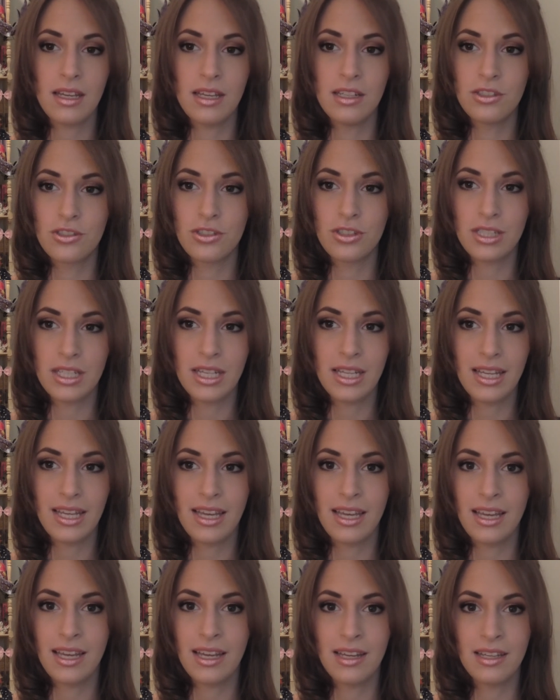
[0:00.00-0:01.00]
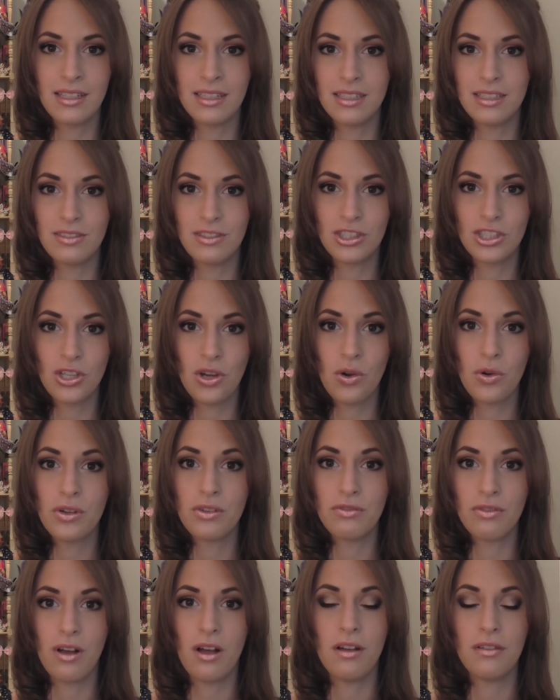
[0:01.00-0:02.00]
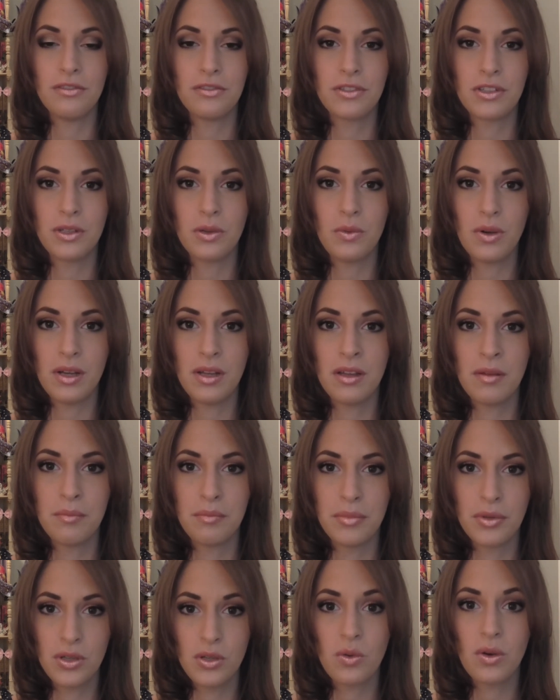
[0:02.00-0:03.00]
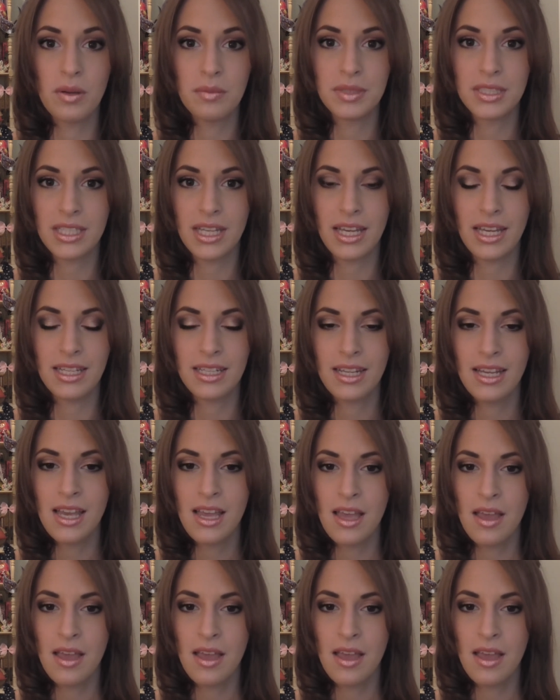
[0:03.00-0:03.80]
intricate and so involved for a book website.